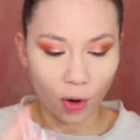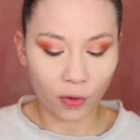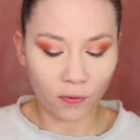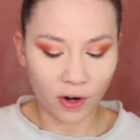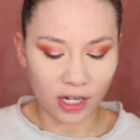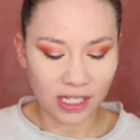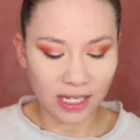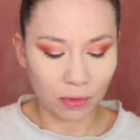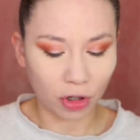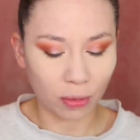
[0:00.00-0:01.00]
both very
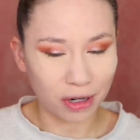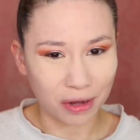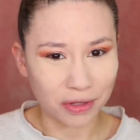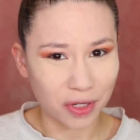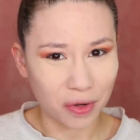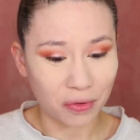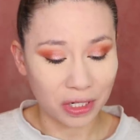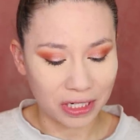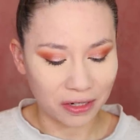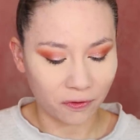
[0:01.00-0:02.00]
similar but also
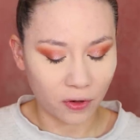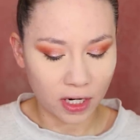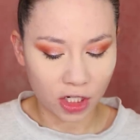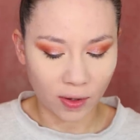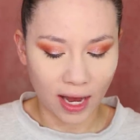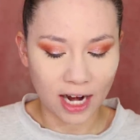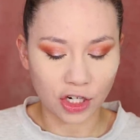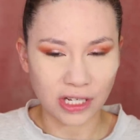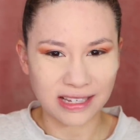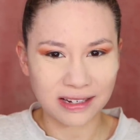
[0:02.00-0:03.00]
different. So I kind
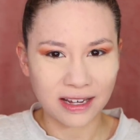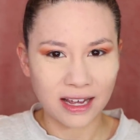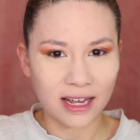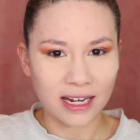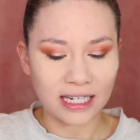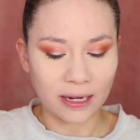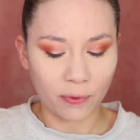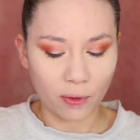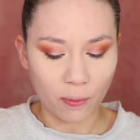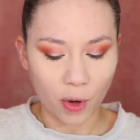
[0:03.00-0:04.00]
of just dip
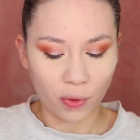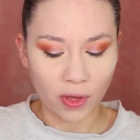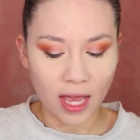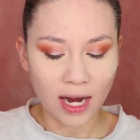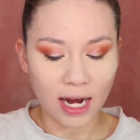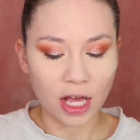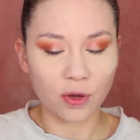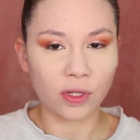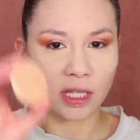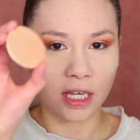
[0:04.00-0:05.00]
them both in and I
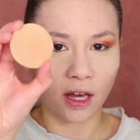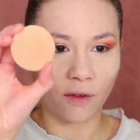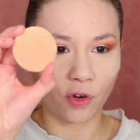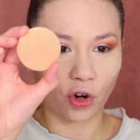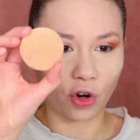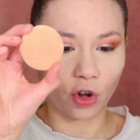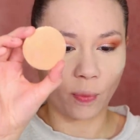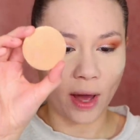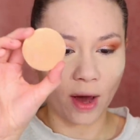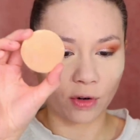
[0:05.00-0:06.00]
use the
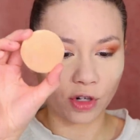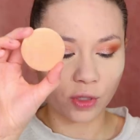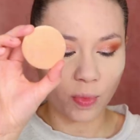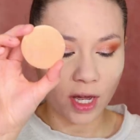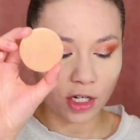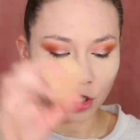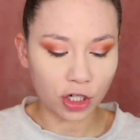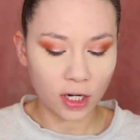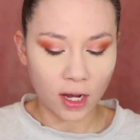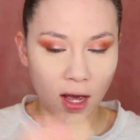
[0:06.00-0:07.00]
CoverGirl powder
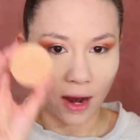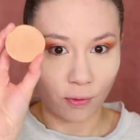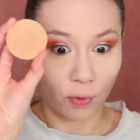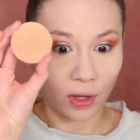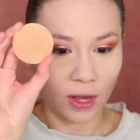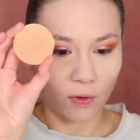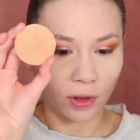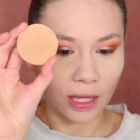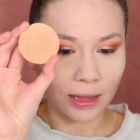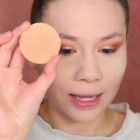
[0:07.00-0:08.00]
sponge. I really,
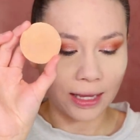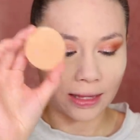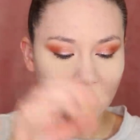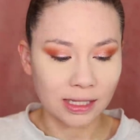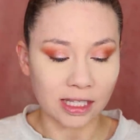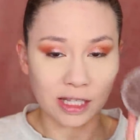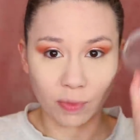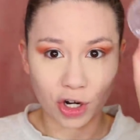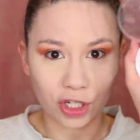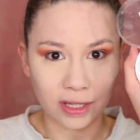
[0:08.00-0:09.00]
really like these because the
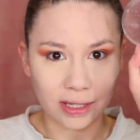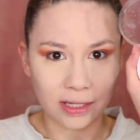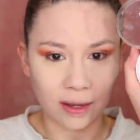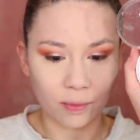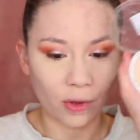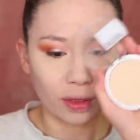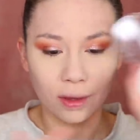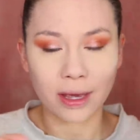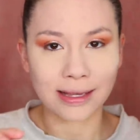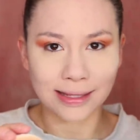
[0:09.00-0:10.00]
sponge that these come with
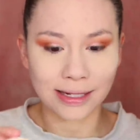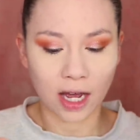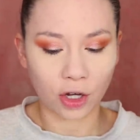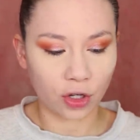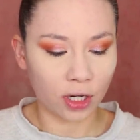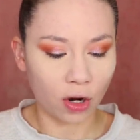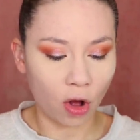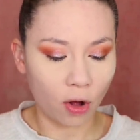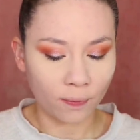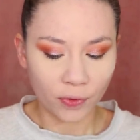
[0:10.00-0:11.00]
is not good at
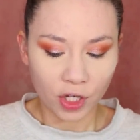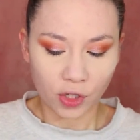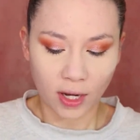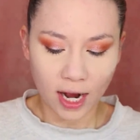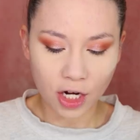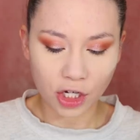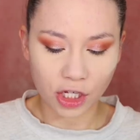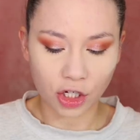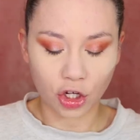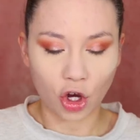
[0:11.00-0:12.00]
all. So I kind of
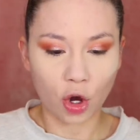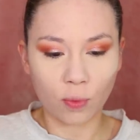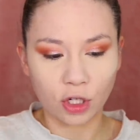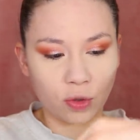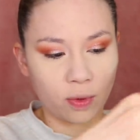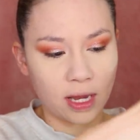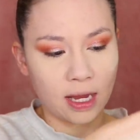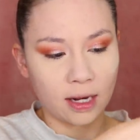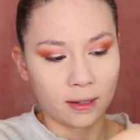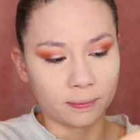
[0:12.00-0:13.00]
just go
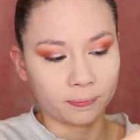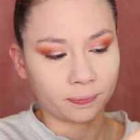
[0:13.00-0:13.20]
between